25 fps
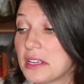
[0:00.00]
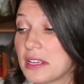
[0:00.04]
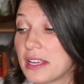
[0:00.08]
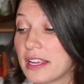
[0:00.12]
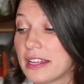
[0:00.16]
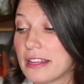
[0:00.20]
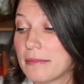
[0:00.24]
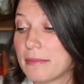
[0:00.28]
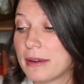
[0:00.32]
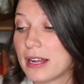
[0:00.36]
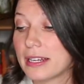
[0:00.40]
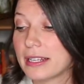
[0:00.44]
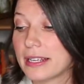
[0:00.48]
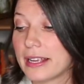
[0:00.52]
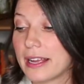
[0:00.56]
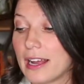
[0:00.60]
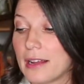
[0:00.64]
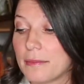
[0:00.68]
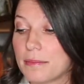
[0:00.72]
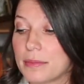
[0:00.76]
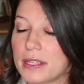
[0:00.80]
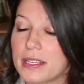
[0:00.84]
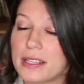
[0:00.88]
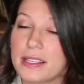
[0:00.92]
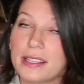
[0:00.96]
in the body
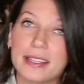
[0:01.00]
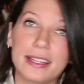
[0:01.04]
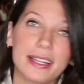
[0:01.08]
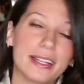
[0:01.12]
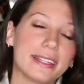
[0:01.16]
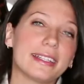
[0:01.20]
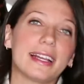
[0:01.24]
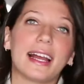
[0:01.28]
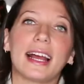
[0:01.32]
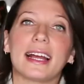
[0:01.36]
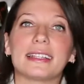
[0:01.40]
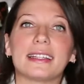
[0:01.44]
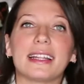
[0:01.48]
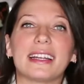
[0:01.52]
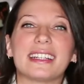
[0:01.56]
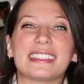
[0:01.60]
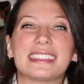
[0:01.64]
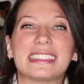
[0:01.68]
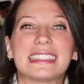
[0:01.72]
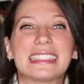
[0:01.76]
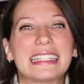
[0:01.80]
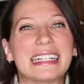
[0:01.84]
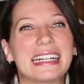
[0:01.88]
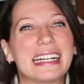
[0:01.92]
copy, in the headline.